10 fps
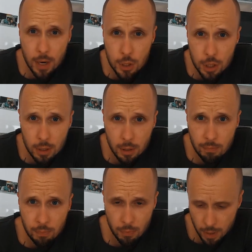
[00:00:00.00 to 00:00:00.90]
refreshing
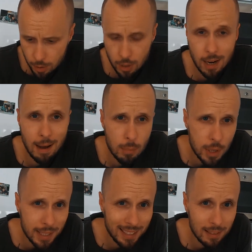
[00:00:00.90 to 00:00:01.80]
very
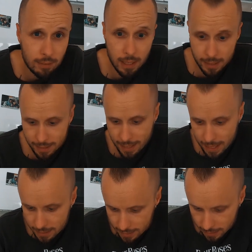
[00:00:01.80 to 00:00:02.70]
lemony very
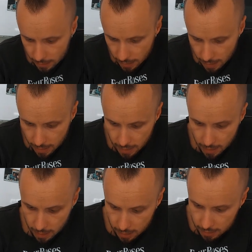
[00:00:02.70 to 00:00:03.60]
tasty
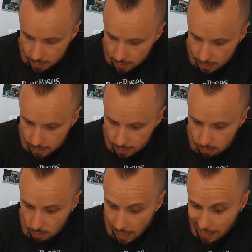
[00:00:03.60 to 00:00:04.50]

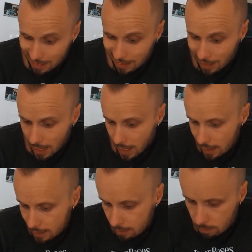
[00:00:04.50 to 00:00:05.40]
uh, like
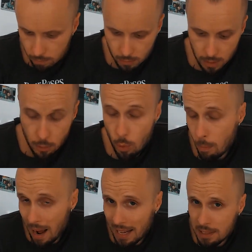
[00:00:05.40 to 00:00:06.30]
it
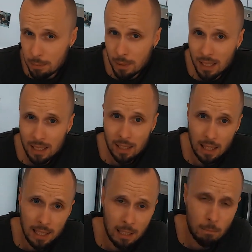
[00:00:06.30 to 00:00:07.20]
reminds
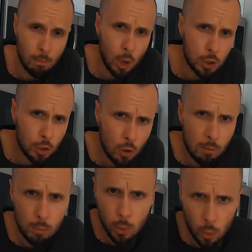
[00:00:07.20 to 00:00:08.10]
me like a
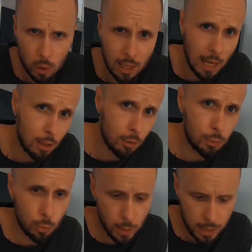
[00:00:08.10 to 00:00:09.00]
moscow mule kind
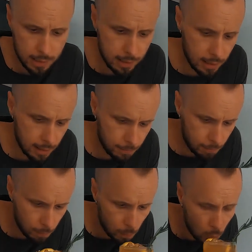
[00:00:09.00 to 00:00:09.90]
of twist uh,